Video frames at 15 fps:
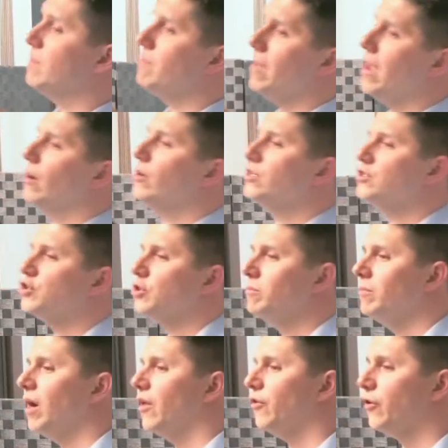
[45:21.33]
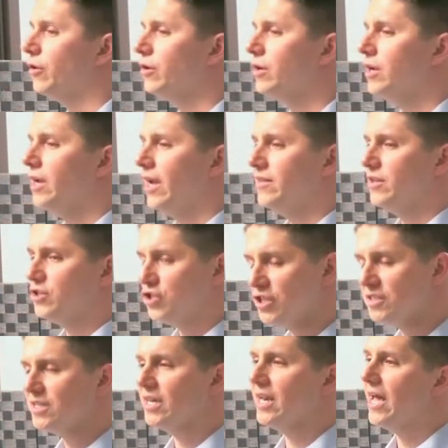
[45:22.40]
that Mary's your mother and that
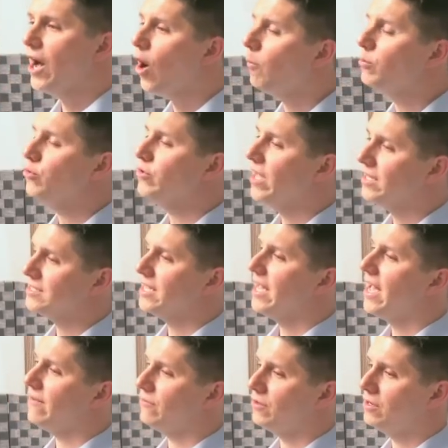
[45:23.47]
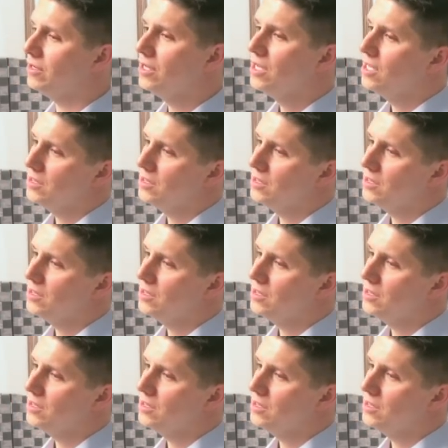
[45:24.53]
she's going to help you get to heaven,